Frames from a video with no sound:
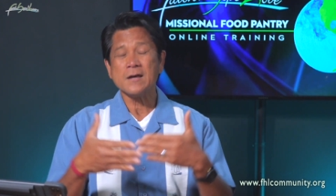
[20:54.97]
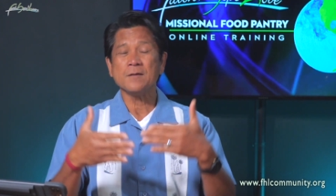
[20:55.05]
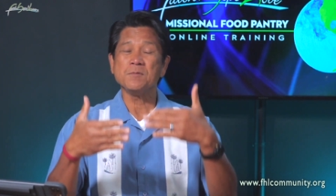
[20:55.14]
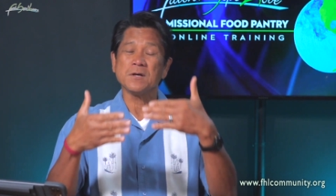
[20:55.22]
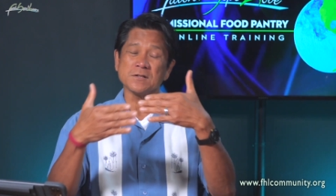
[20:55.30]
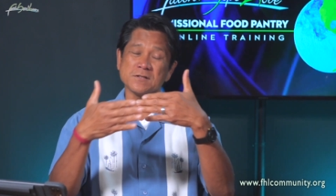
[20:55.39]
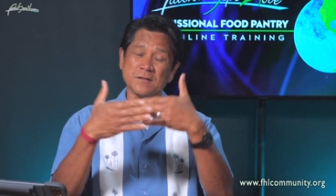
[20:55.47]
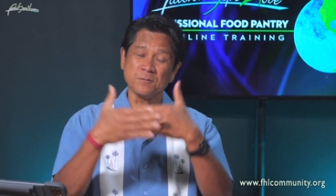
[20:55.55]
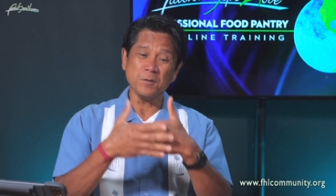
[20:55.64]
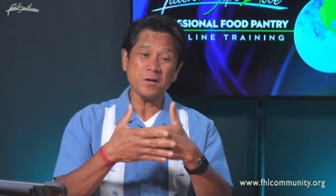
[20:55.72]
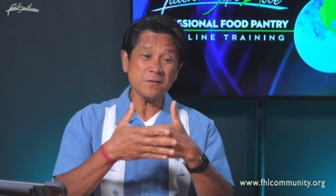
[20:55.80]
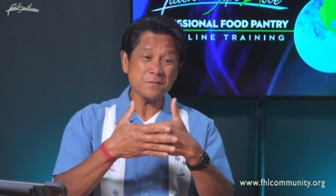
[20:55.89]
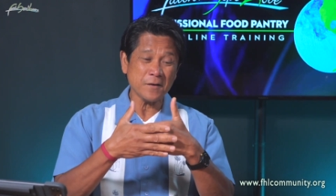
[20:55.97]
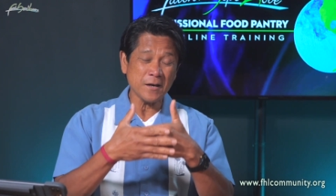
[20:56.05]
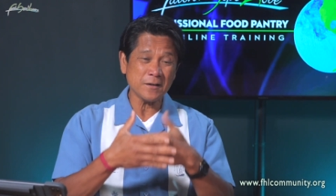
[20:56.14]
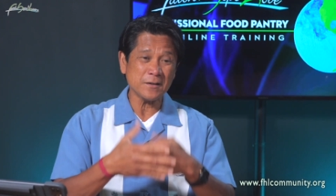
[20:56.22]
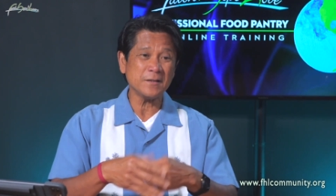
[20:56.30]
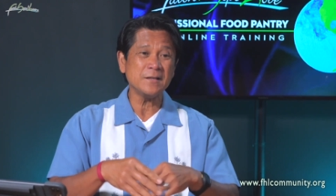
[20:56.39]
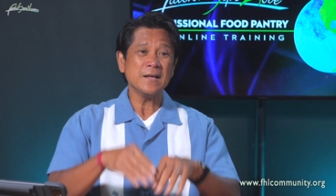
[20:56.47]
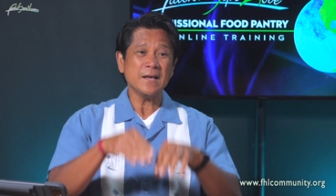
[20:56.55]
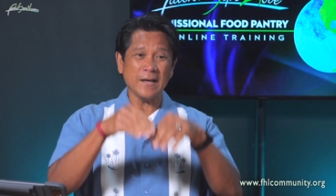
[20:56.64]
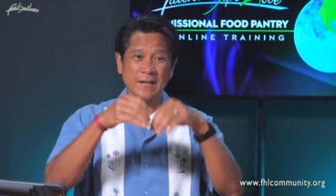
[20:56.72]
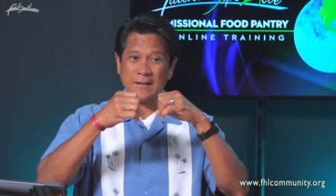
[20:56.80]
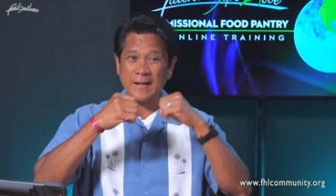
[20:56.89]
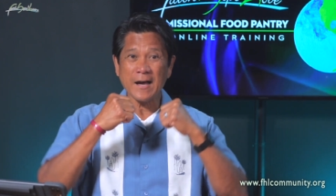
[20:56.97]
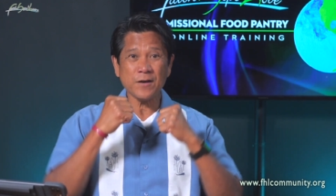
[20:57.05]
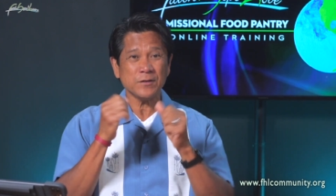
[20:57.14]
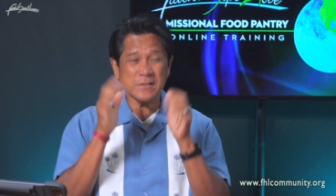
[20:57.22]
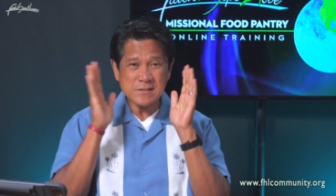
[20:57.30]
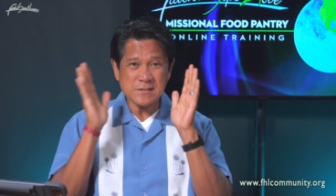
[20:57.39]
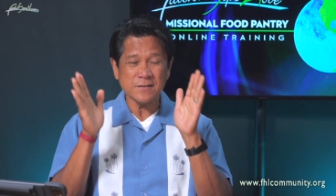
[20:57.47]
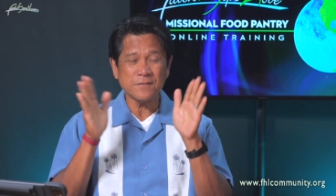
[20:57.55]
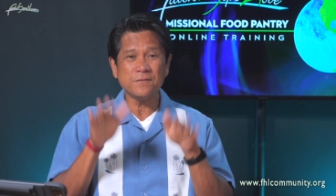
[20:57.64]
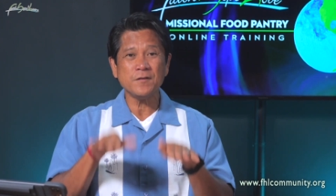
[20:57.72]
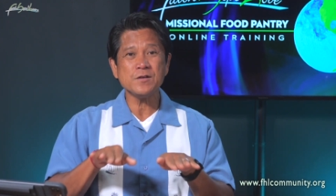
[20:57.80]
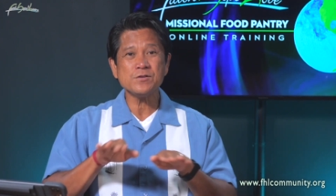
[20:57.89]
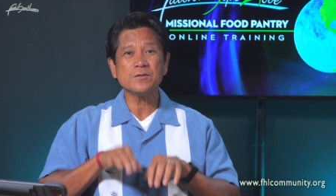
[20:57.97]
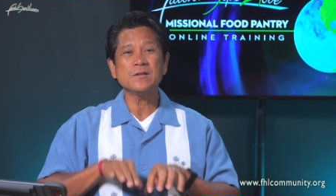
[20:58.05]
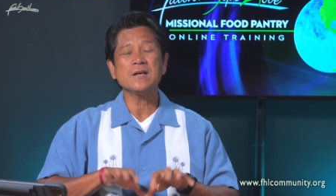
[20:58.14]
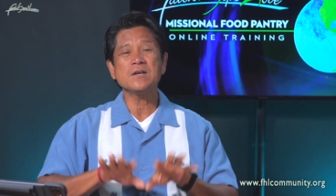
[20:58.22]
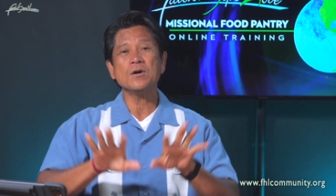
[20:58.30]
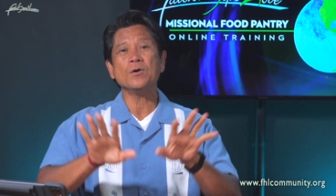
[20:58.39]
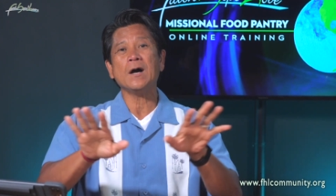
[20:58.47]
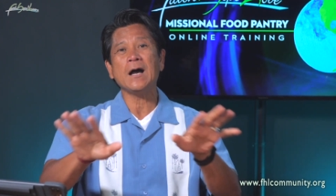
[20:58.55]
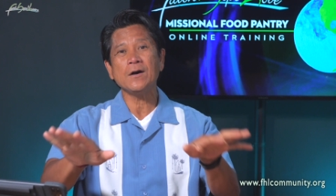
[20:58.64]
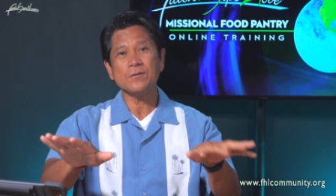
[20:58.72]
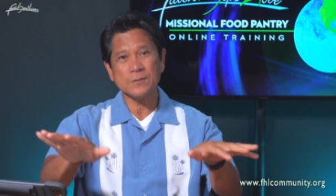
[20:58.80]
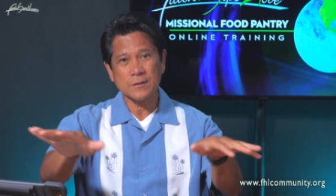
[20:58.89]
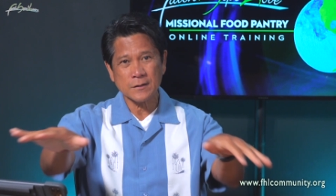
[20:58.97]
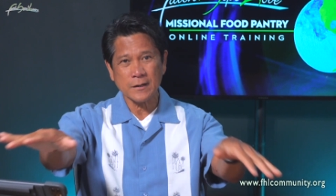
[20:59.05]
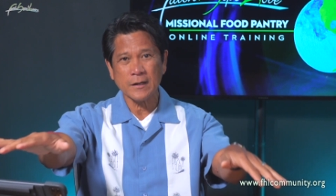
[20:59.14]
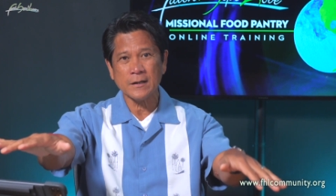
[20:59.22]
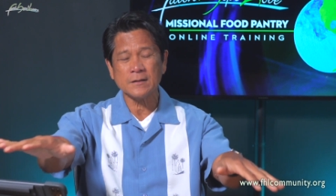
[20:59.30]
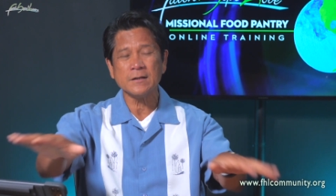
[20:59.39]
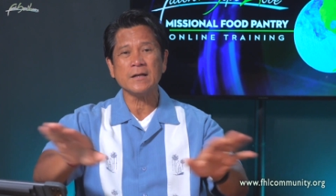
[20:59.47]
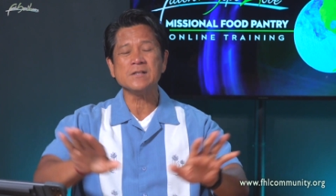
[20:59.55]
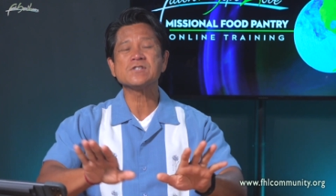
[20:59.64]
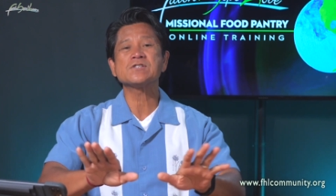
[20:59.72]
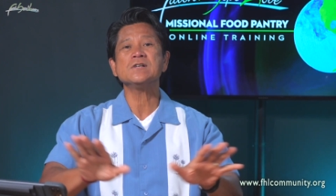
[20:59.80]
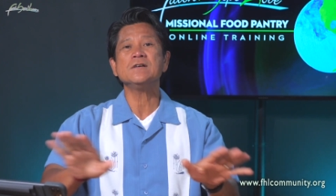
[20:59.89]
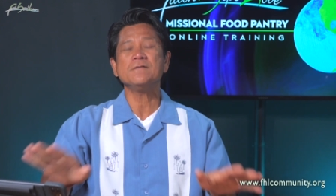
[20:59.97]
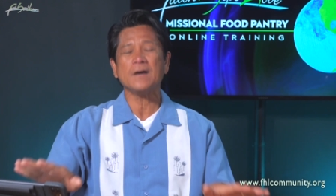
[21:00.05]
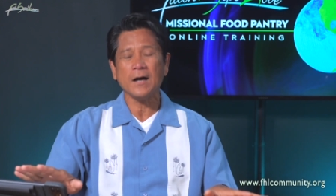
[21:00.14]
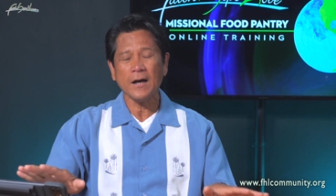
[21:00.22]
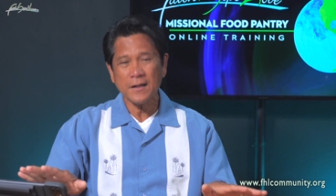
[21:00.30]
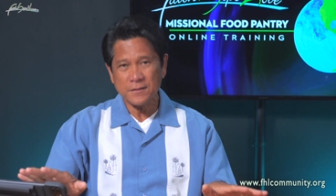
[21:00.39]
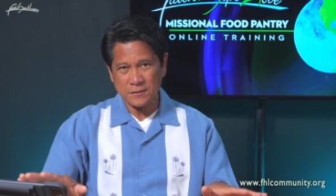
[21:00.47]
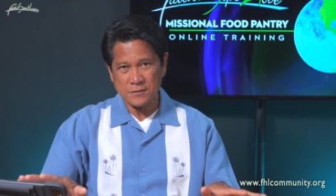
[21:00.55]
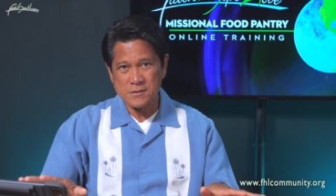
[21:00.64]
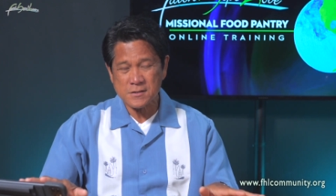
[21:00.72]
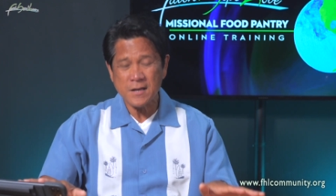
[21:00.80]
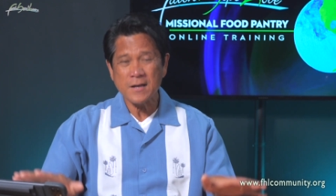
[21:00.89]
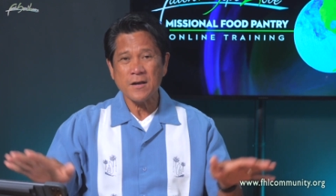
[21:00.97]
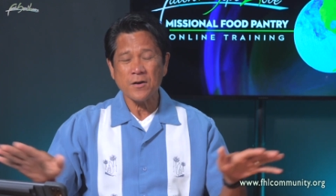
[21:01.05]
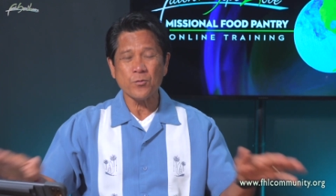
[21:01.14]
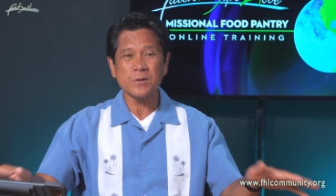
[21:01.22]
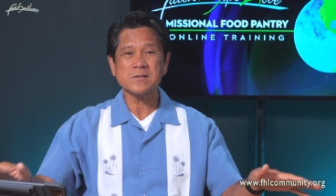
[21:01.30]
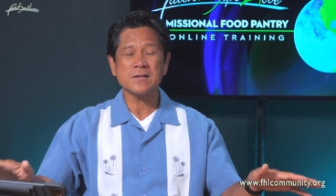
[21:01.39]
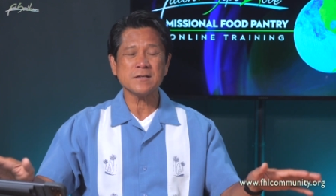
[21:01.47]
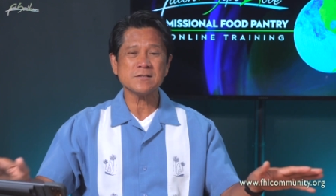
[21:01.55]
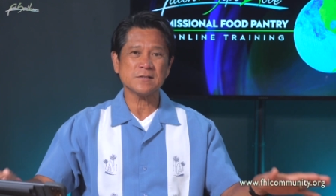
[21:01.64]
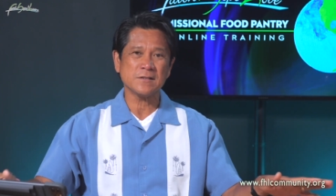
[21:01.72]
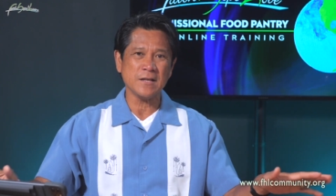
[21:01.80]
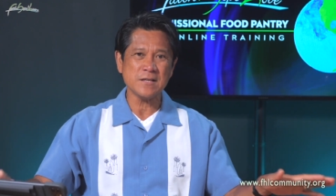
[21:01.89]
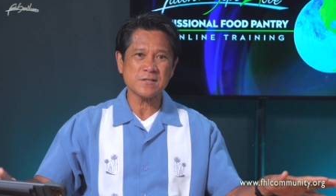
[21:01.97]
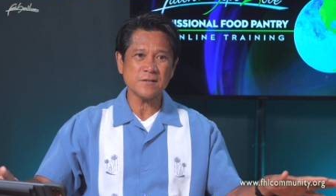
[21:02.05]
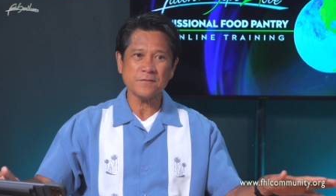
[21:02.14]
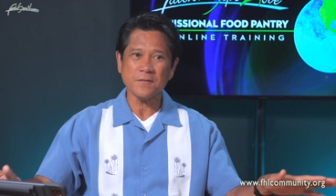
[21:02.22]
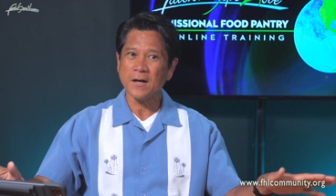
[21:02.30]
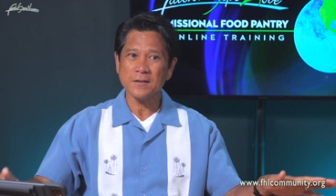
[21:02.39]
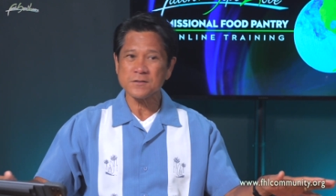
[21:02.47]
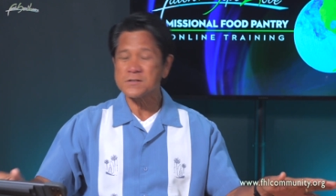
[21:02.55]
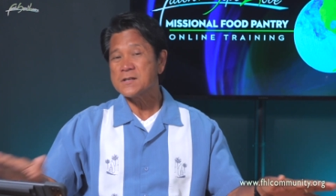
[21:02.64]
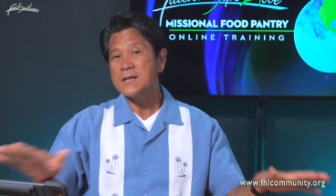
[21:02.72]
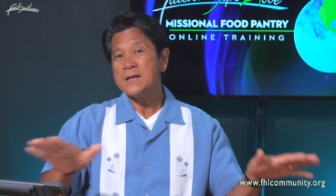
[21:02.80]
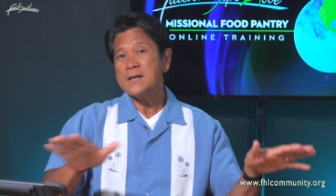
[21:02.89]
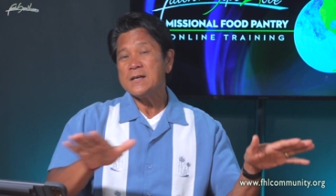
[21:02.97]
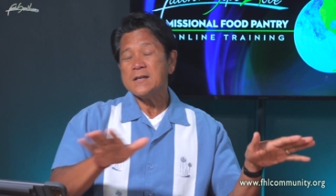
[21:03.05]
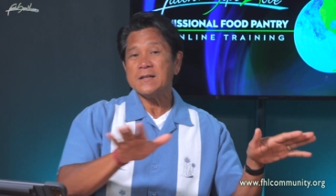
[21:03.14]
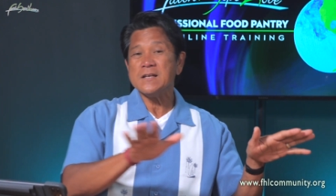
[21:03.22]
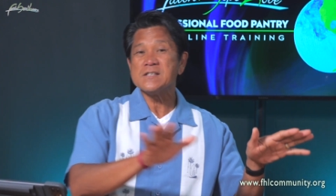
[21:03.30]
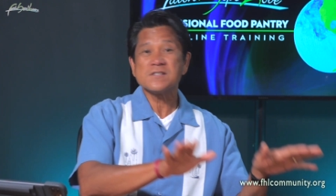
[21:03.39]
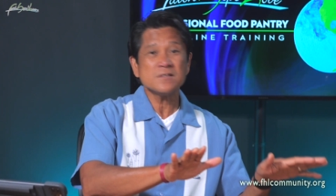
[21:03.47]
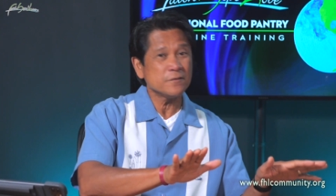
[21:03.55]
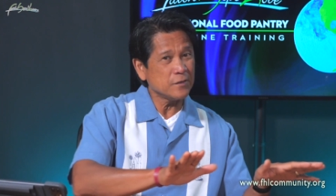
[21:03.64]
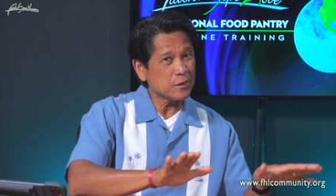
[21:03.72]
And because they're motivated and now they see the vision, they go out there and serve others. And once they serve others, they serve